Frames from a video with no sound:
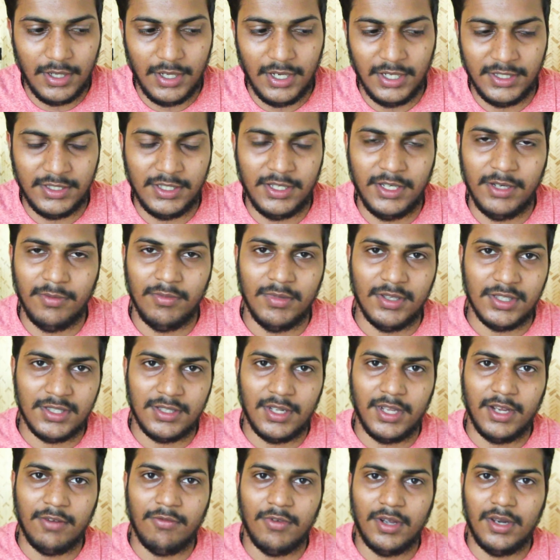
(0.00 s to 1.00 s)
extreme
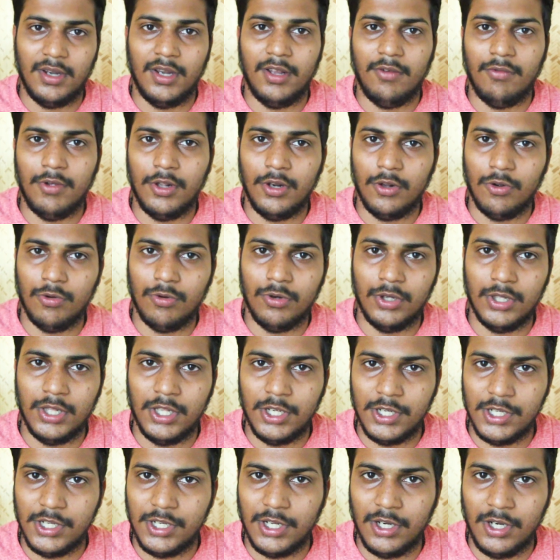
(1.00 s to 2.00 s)
is like one level over
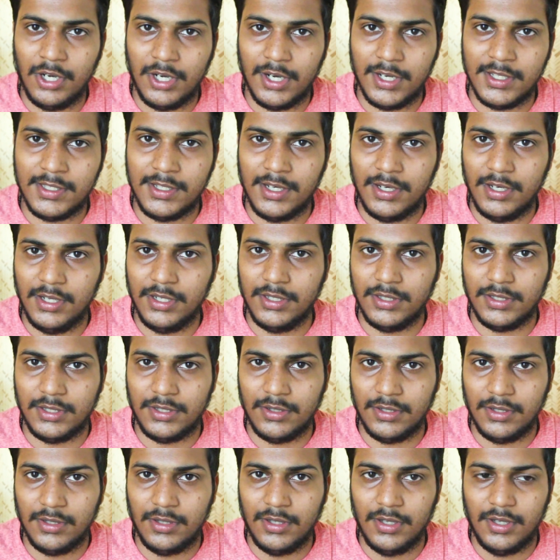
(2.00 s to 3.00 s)
the ultra
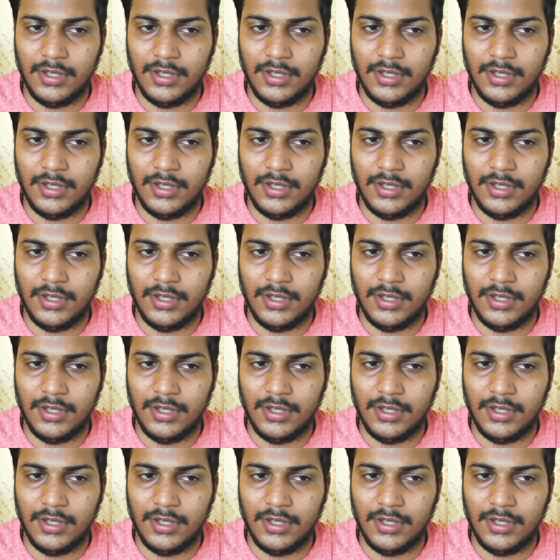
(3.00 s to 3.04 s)
settings